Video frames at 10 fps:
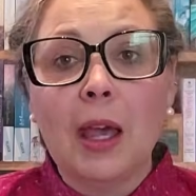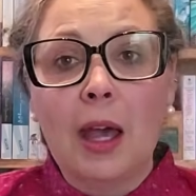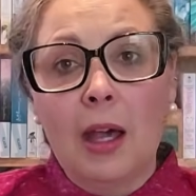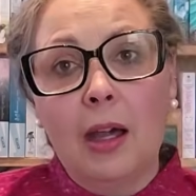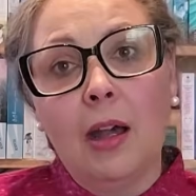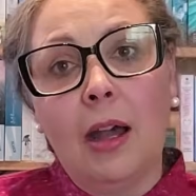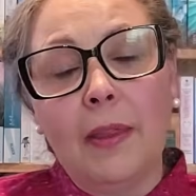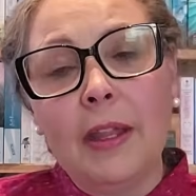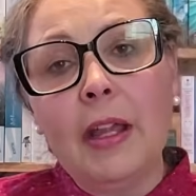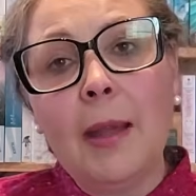I
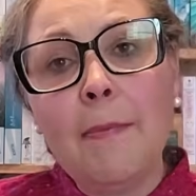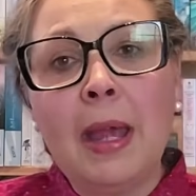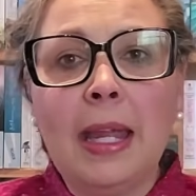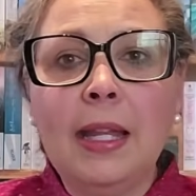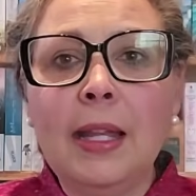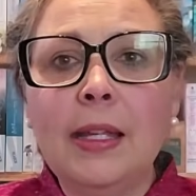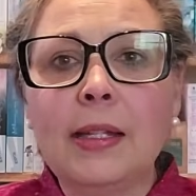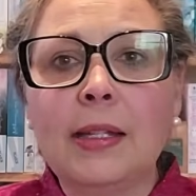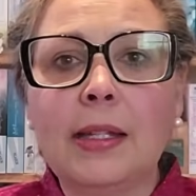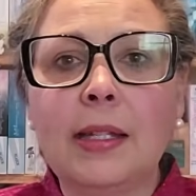think I made
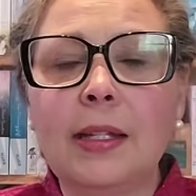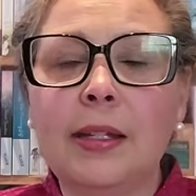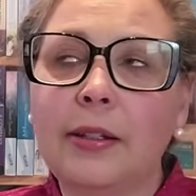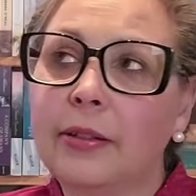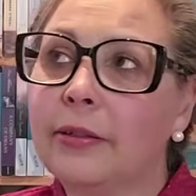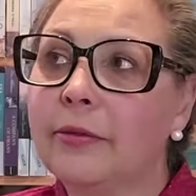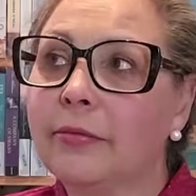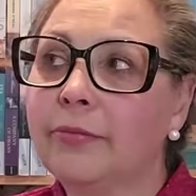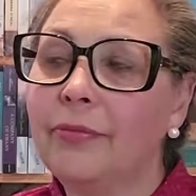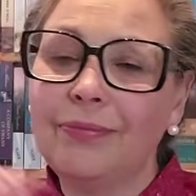it
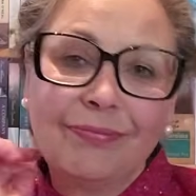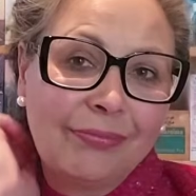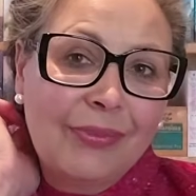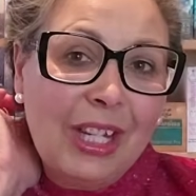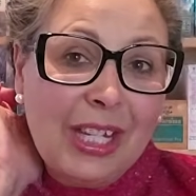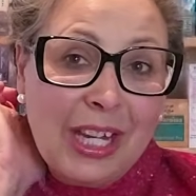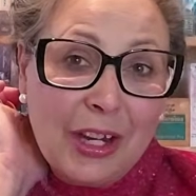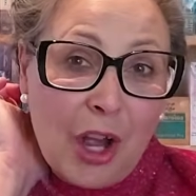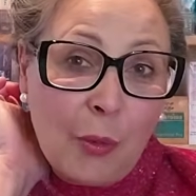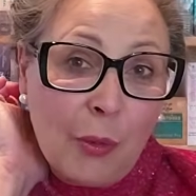
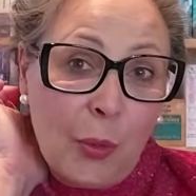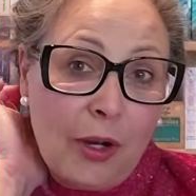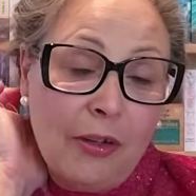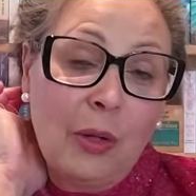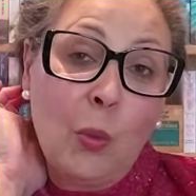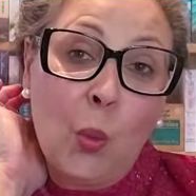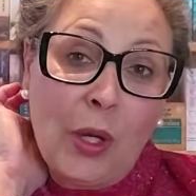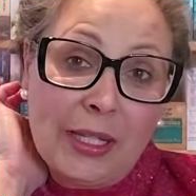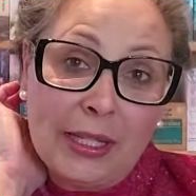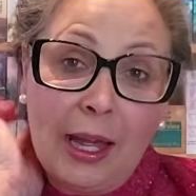thinking I would wear it in
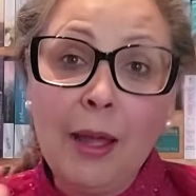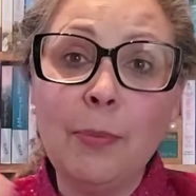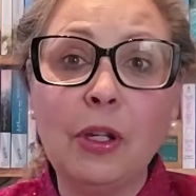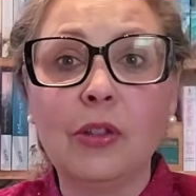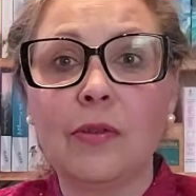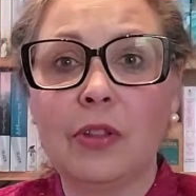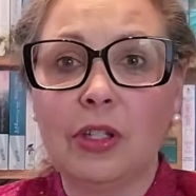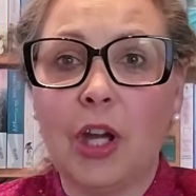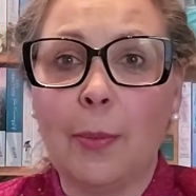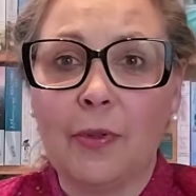winter because of the
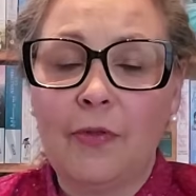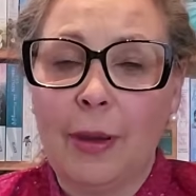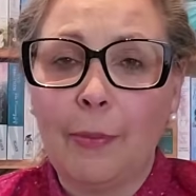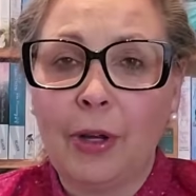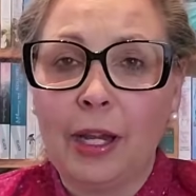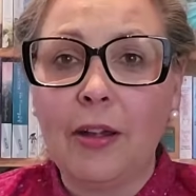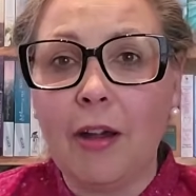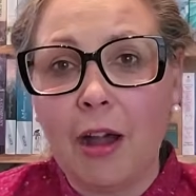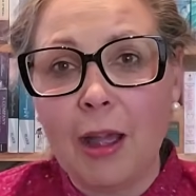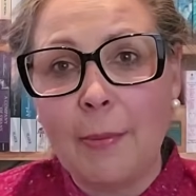type of fabric
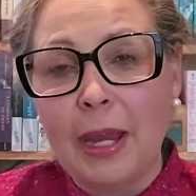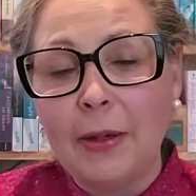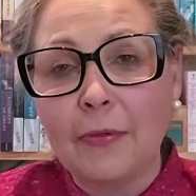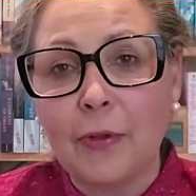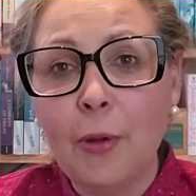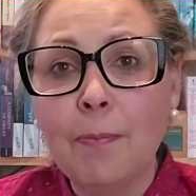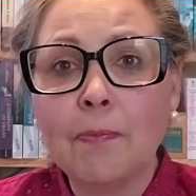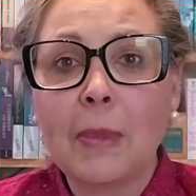I made it from.